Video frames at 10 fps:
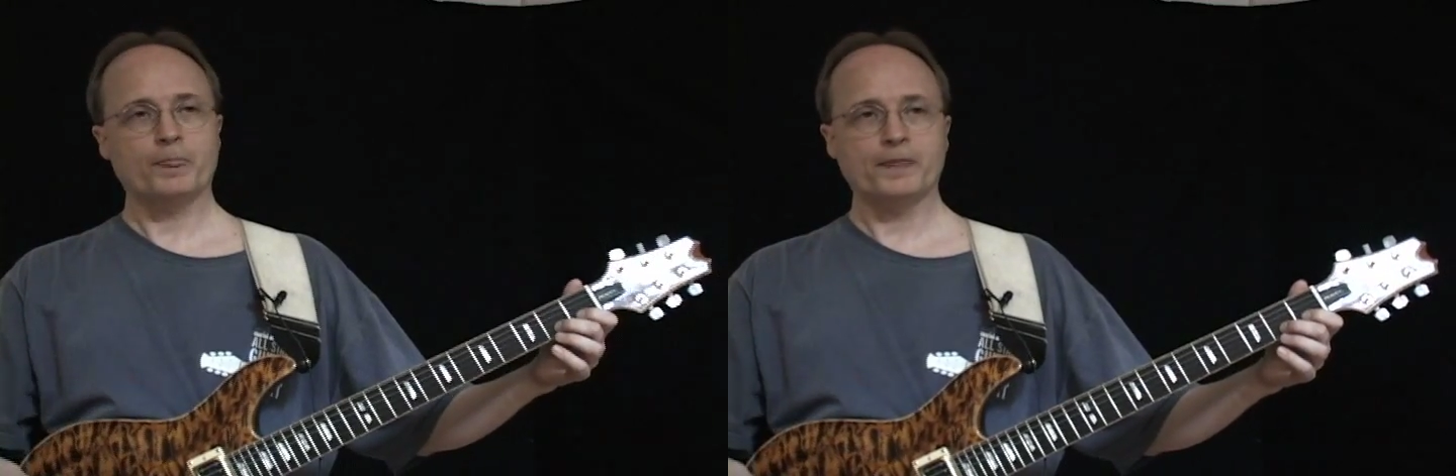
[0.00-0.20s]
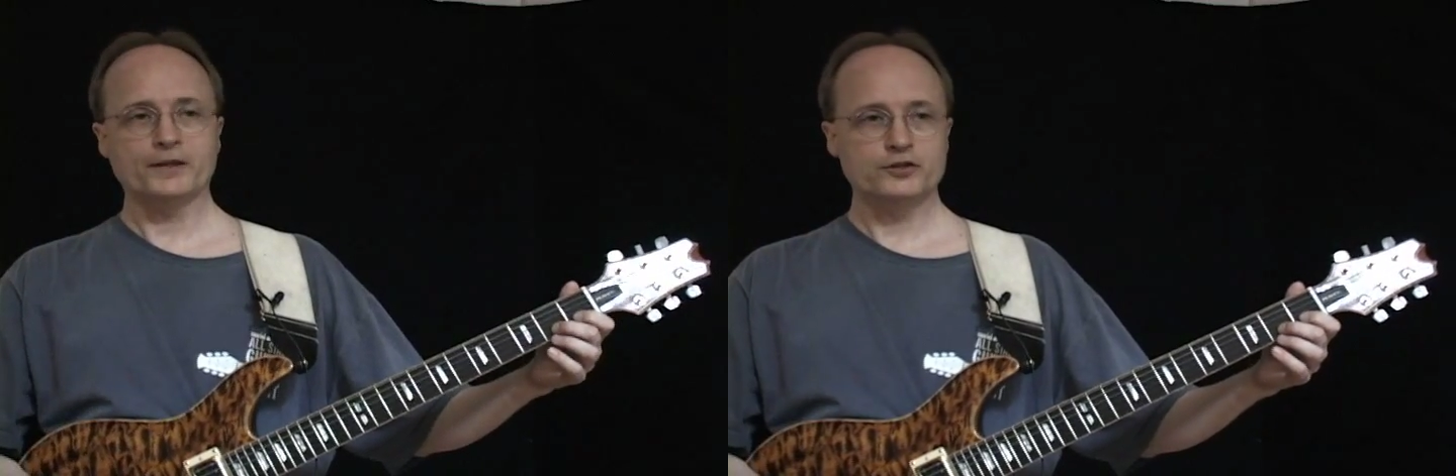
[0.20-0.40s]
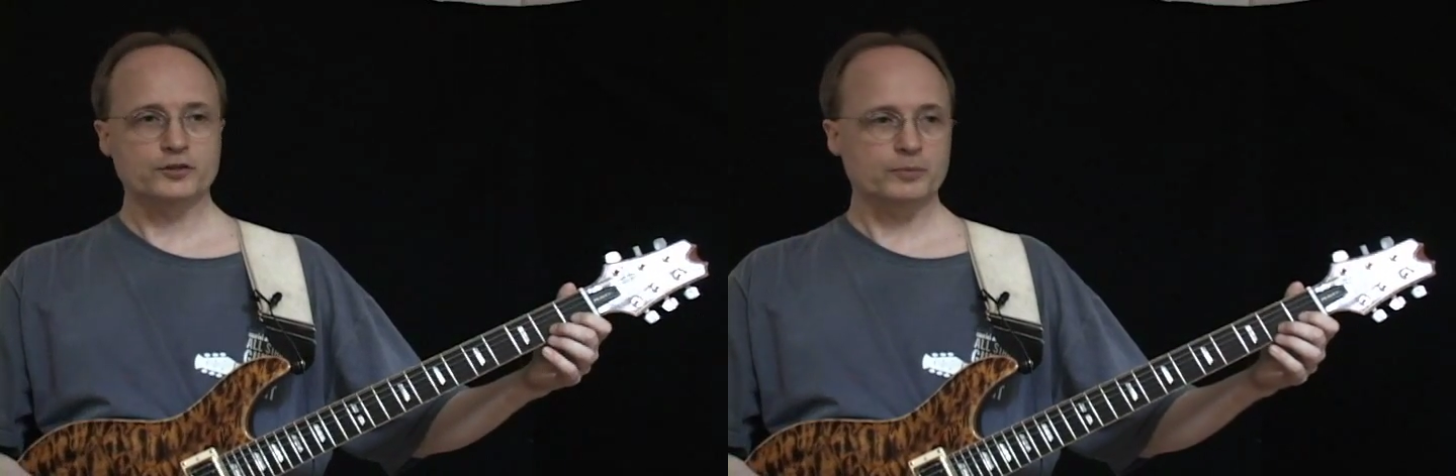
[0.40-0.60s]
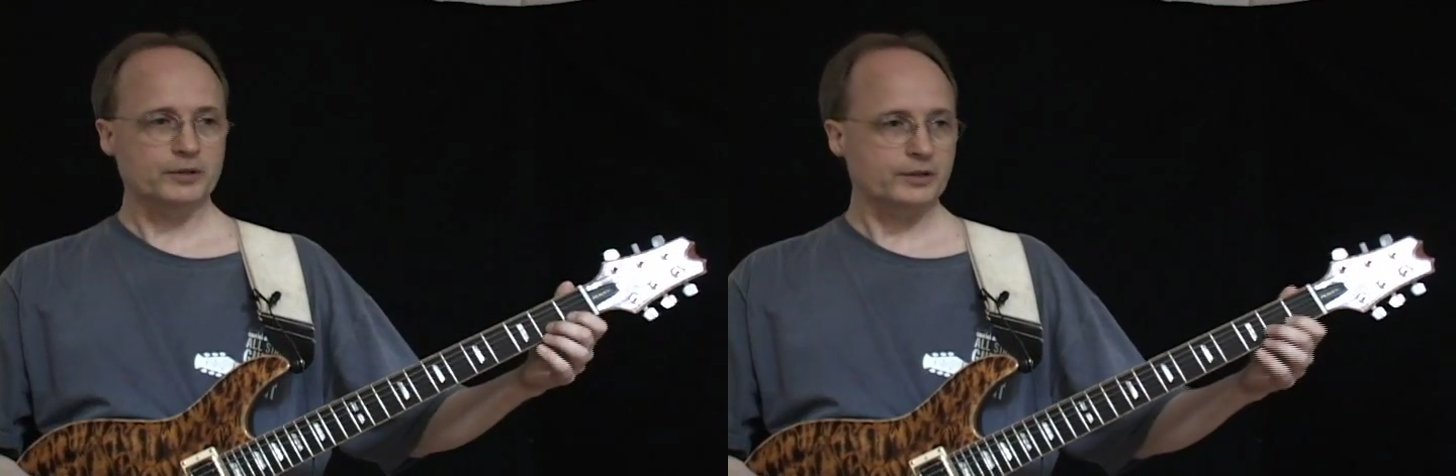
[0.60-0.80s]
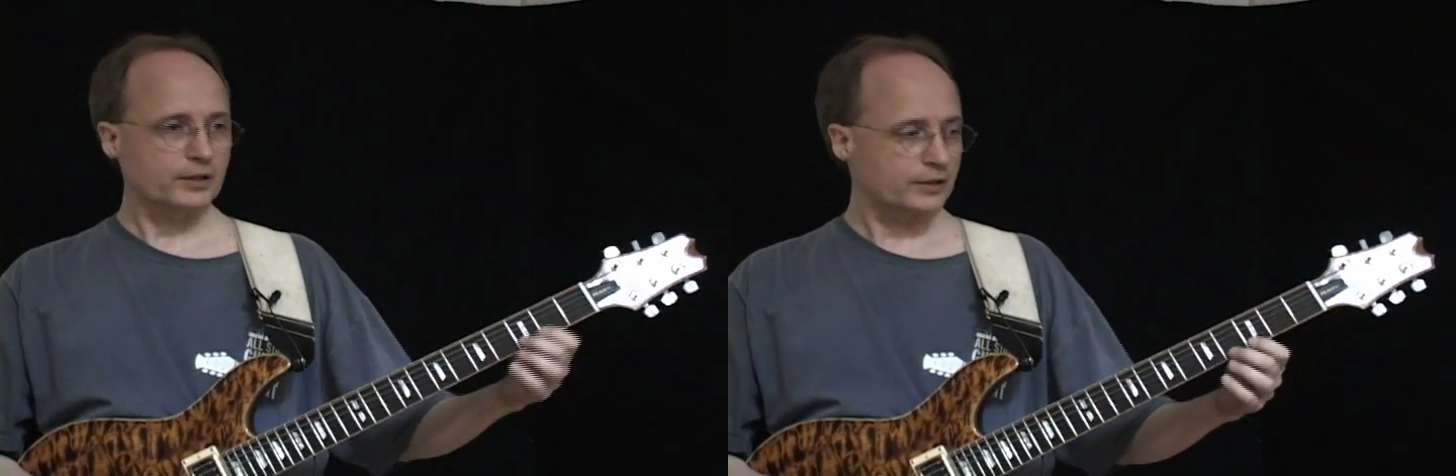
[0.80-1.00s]

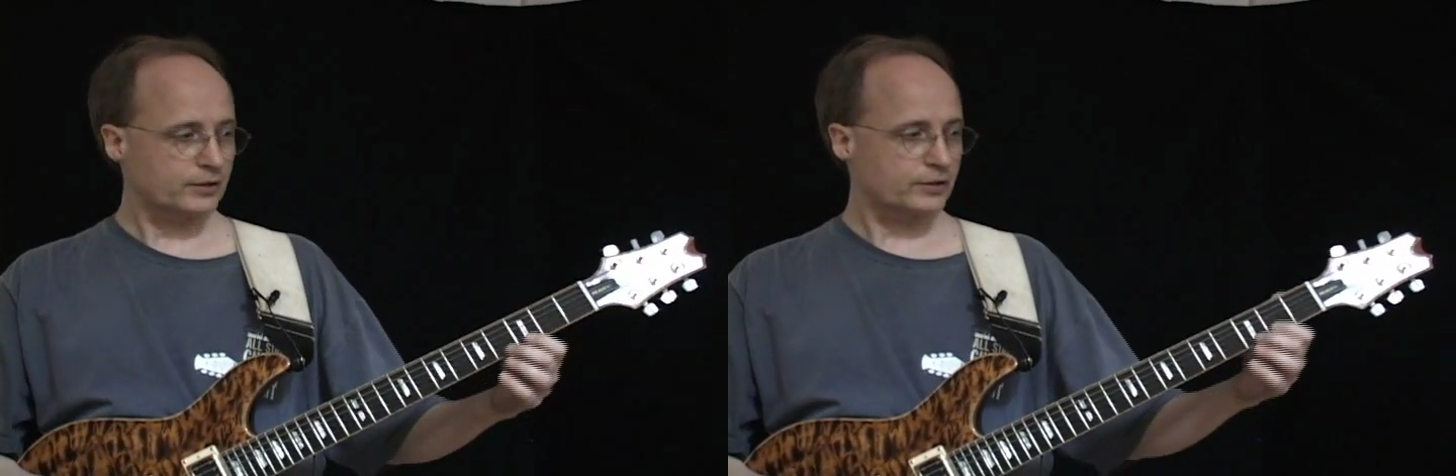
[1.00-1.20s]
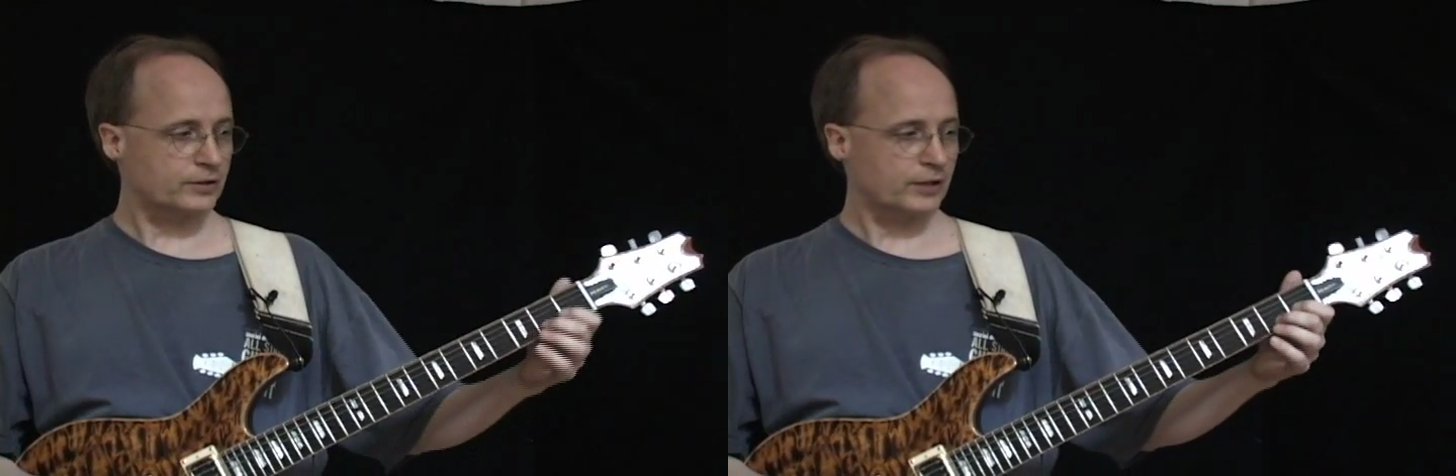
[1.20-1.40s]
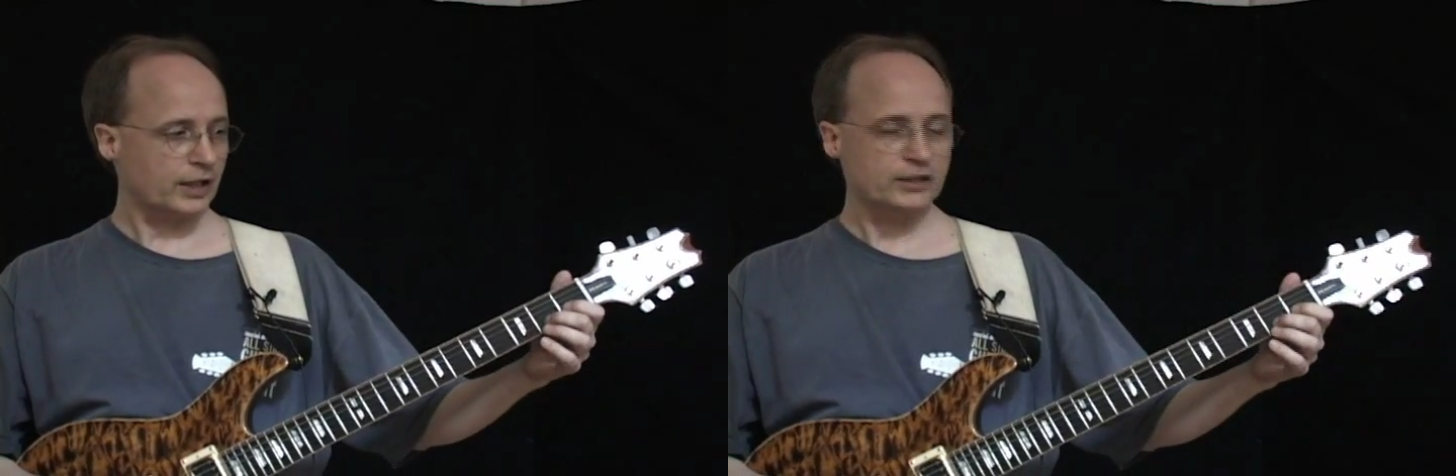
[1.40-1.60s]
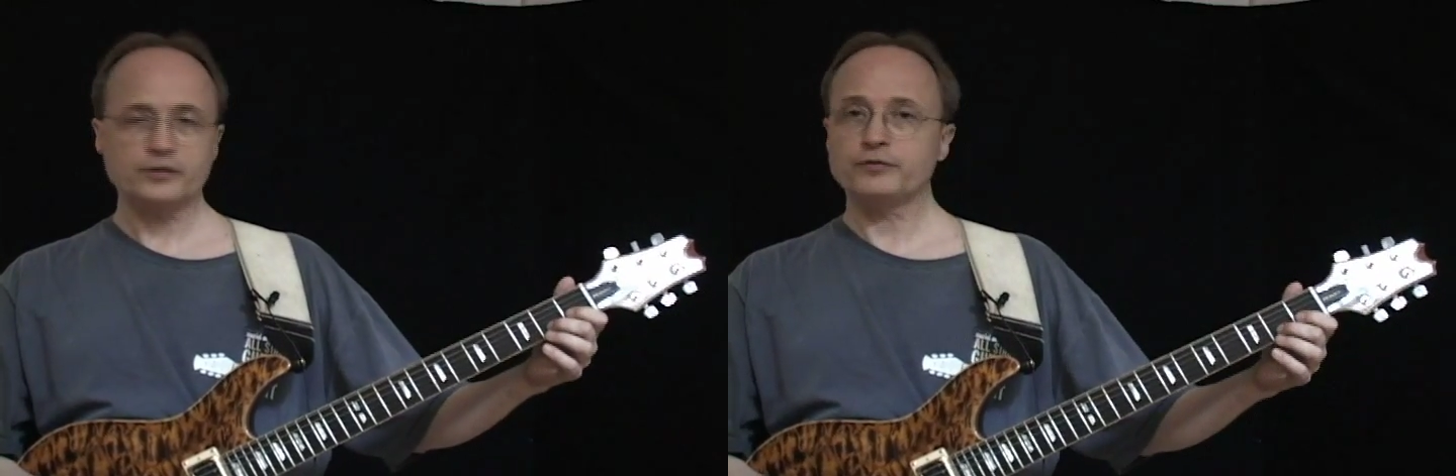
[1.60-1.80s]
instrument that has a